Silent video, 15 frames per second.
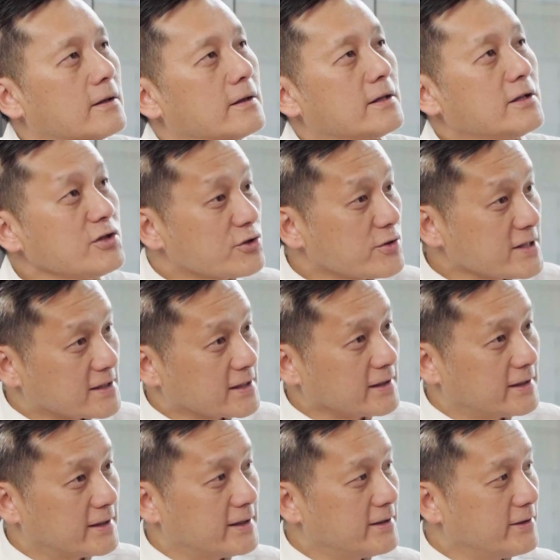
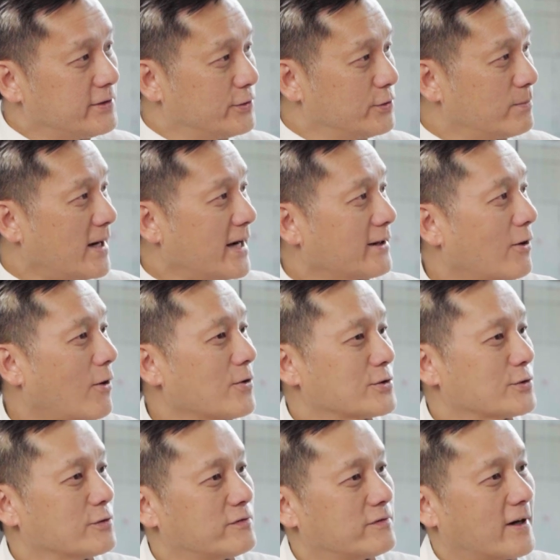interestingly, you might
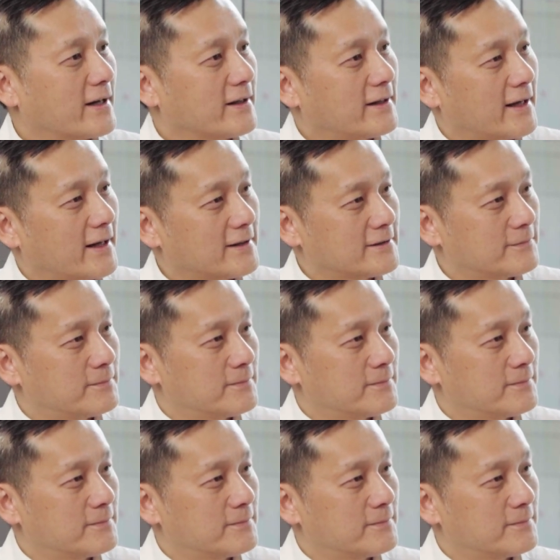also find that